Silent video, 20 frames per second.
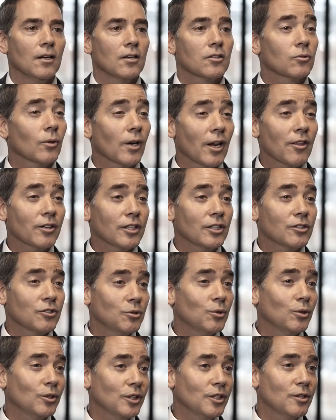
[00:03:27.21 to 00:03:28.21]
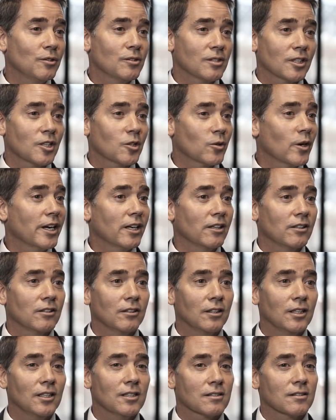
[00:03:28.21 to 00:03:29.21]
So another good tool to use in creating your
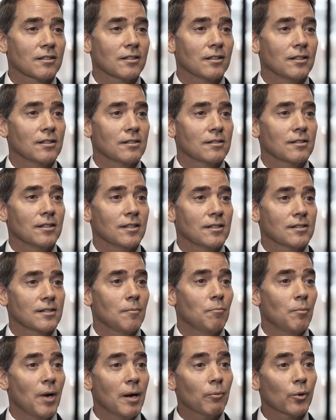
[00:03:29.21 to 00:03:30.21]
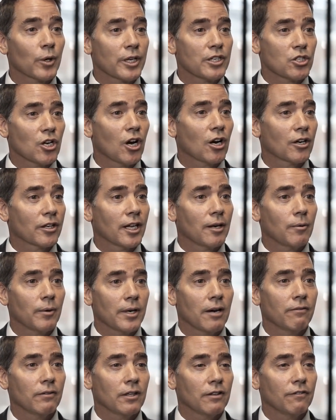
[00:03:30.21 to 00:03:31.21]
list is a memory jogger that we
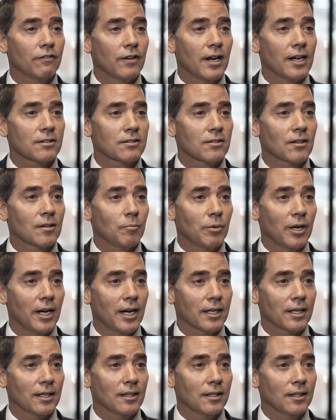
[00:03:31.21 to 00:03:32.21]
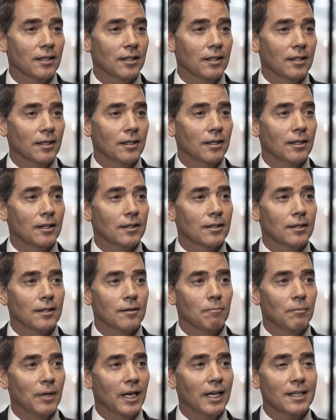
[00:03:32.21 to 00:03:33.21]
have in the Fast Start packet.
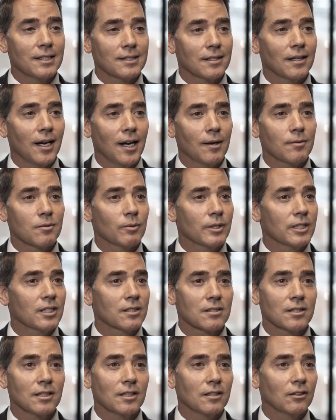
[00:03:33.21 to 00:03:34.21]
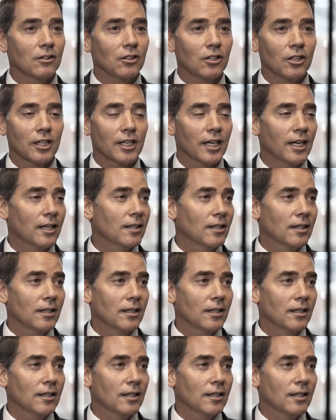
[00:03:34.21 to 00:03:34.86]
Many times we just need to look at,